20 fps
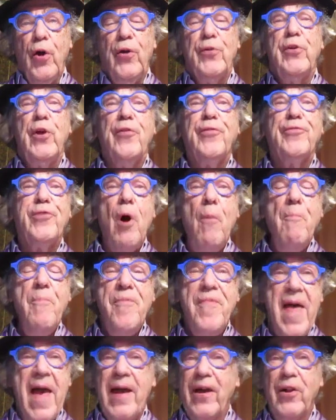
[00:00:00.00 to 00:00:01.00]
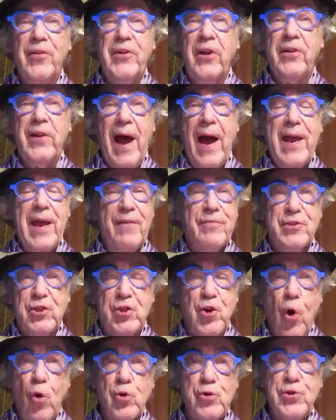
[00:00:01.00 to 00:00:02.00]
The thumbnail that I have
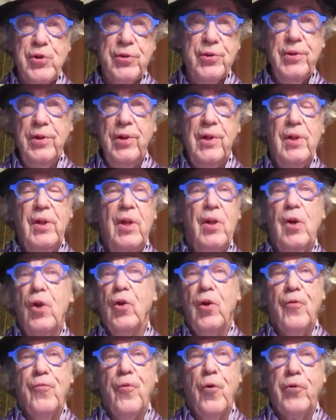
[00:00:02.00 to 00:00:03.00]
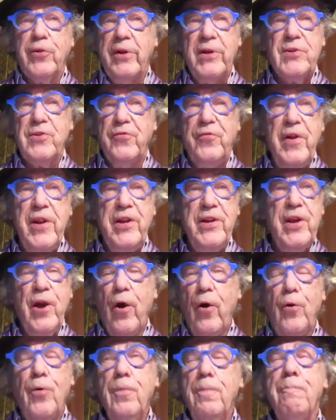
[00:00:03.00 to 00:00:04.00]
chosen for this
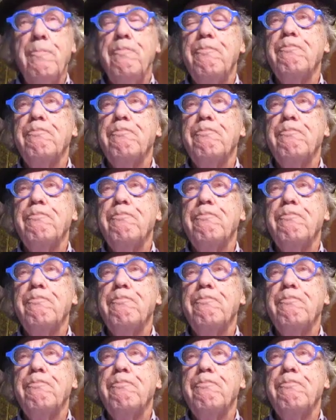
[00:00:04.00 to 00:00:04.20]
video